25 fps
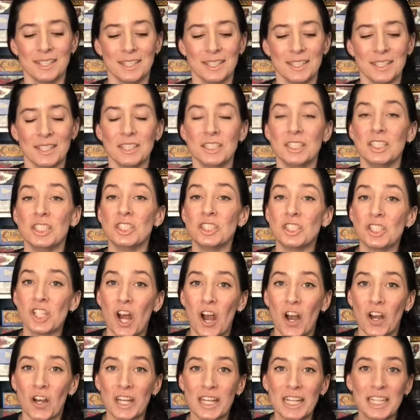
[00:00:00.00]
To
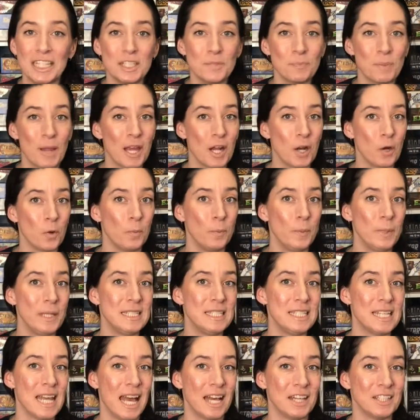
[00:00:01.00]
start, each player will be
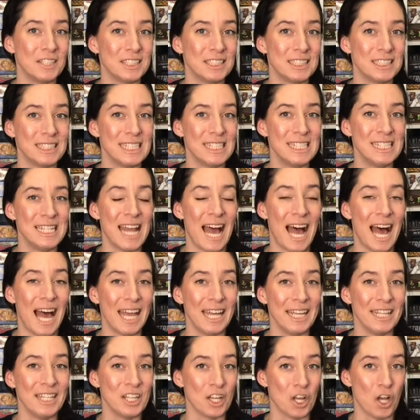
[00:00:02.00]
dealt
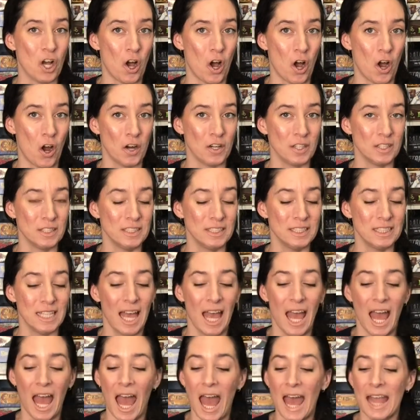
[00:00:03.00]
9 cards,
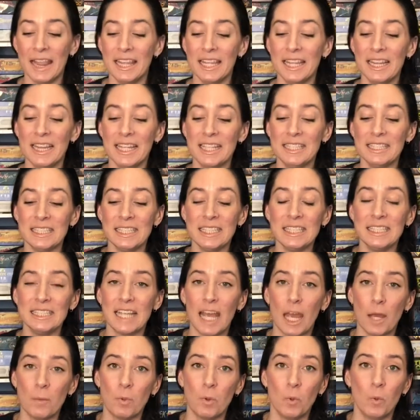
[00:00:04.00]
and then the tea
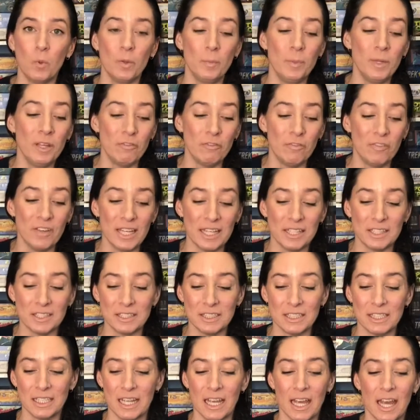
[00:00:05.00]
table will be
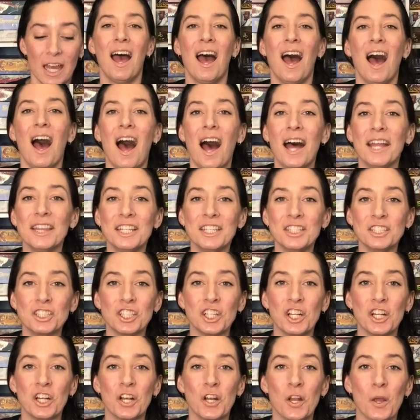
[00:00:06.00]
filled. On their
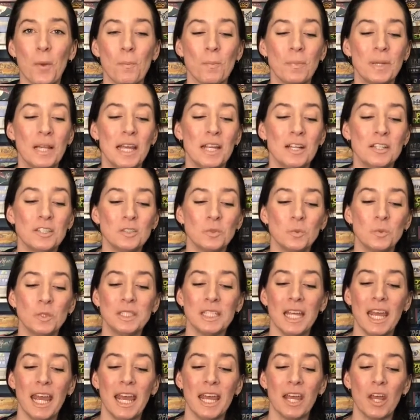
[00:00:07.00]
turn, players will
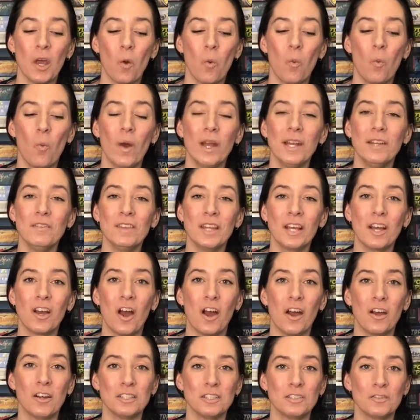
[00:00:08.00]
take one of the
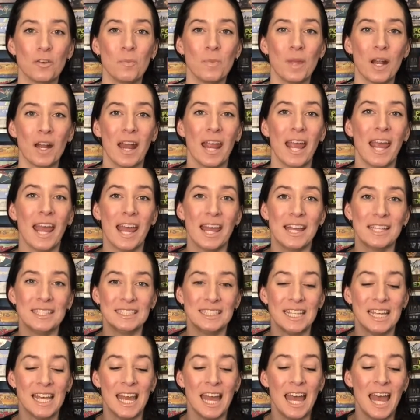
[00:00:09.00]
cards from their hand,
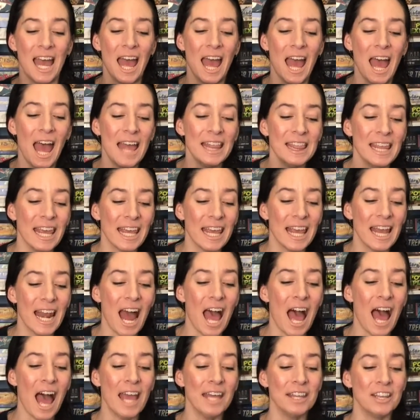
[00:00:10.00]
and they can
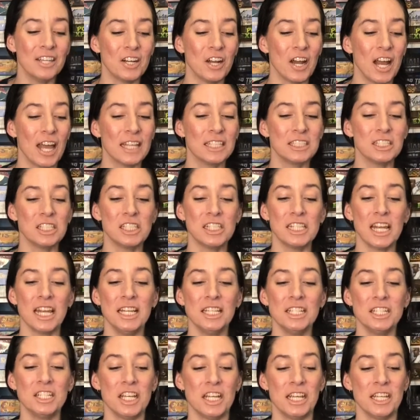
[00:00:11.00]
either
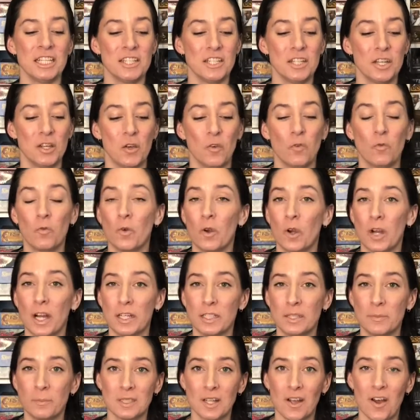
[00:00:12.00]
exchange it for a
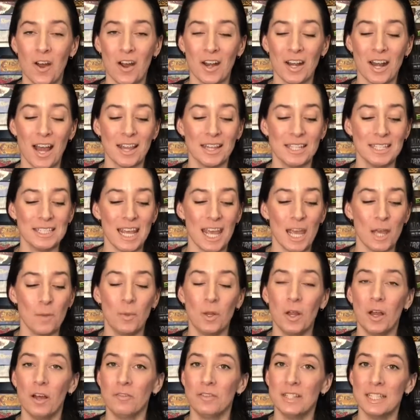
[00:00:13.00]
card on the
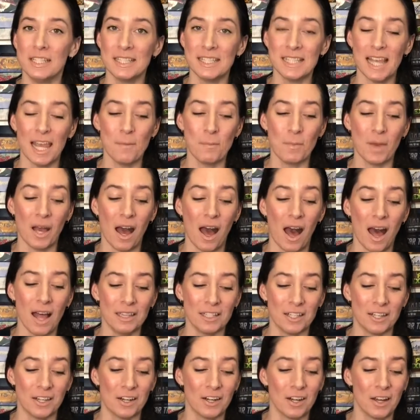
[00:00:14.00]
table of the same
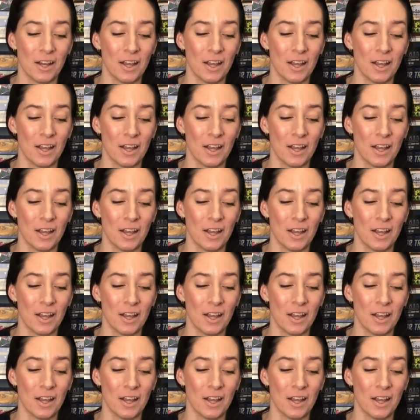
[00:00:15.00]
color,